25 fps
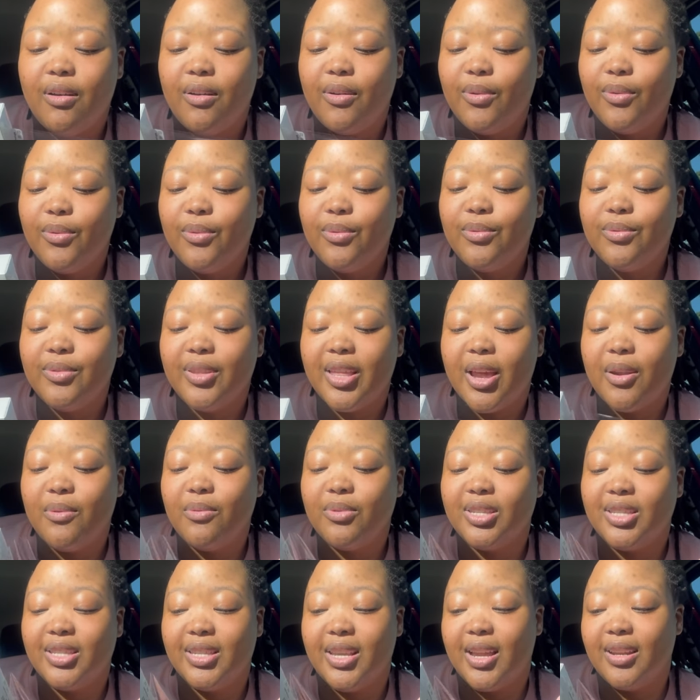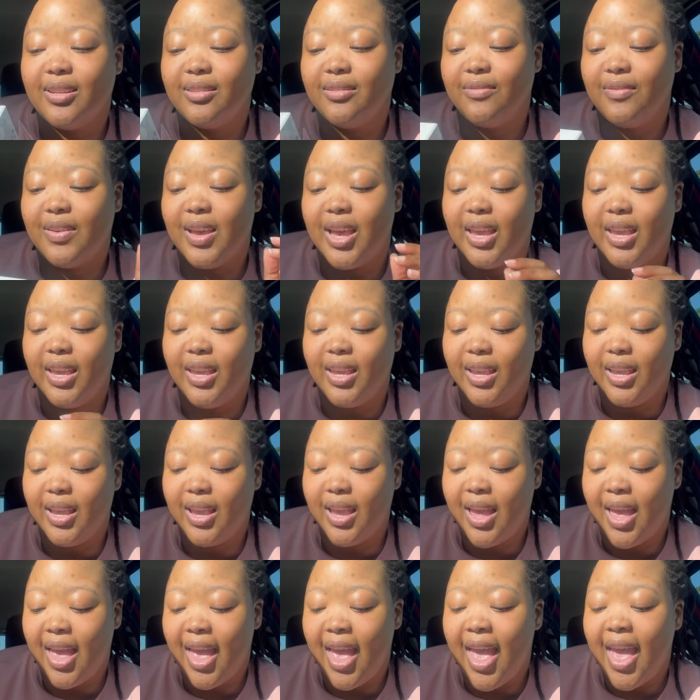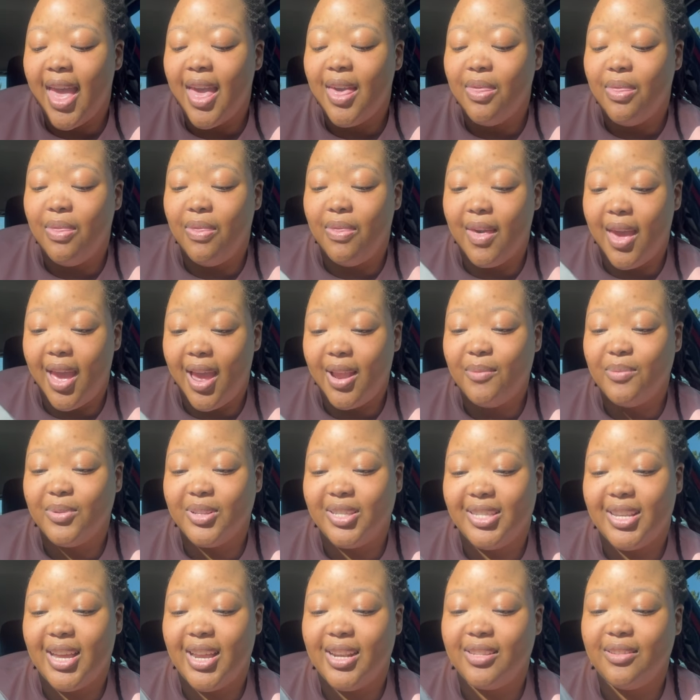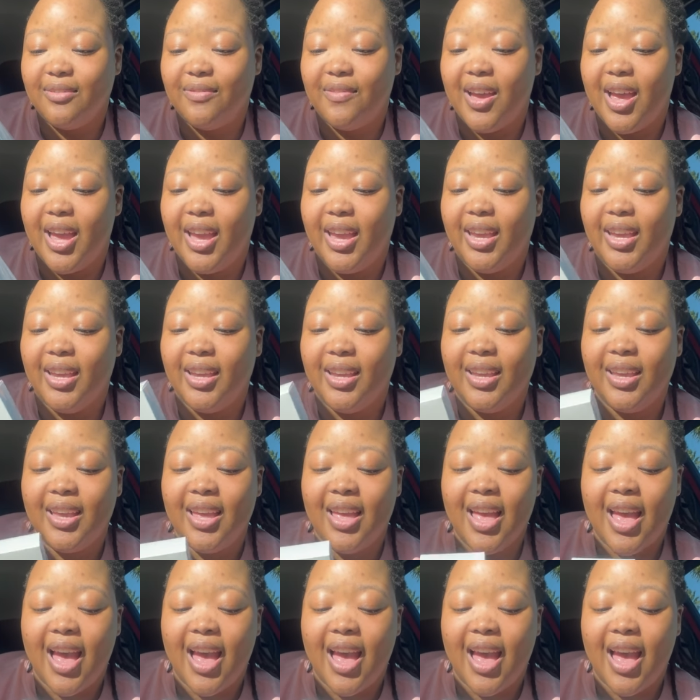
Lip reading: Oh, that was satisfying. That was satisfying.